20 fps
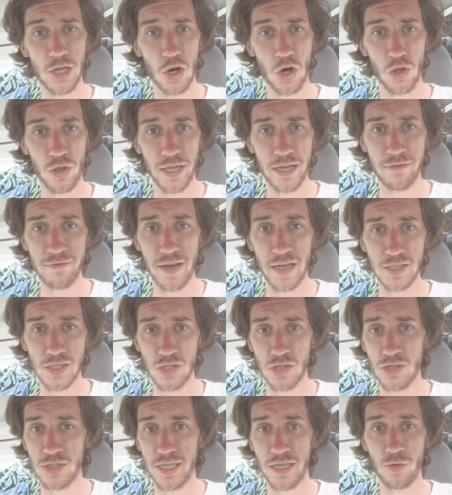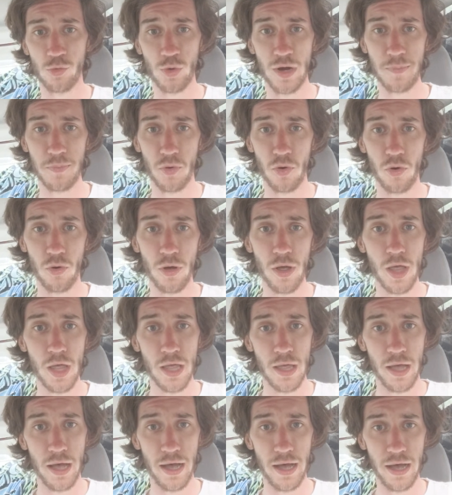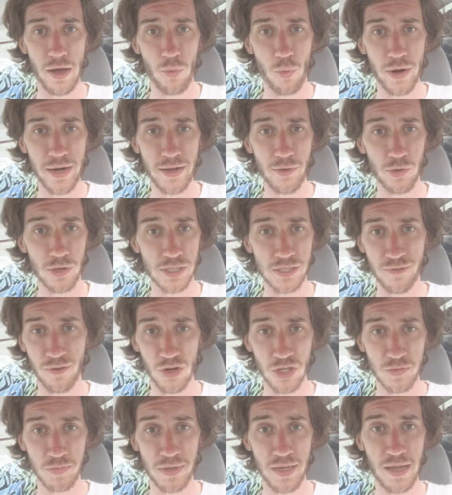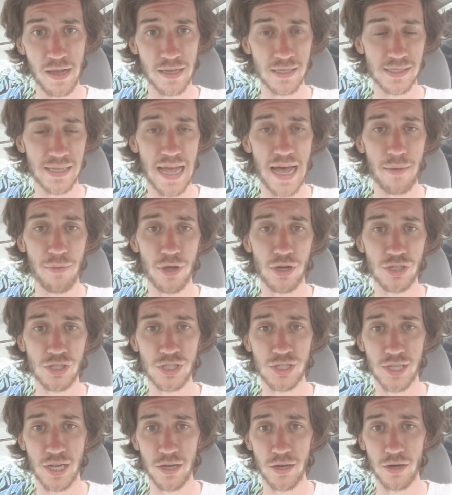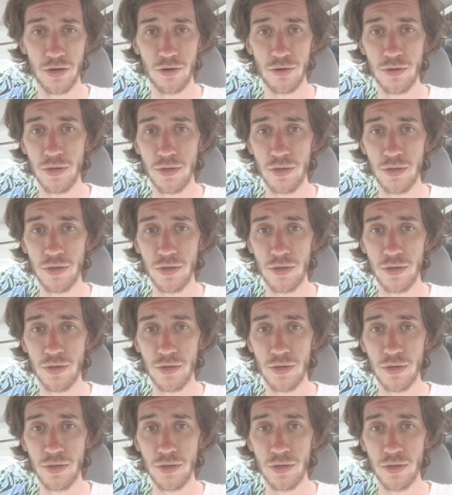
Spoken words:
early investors in Ripple when it was first being established. So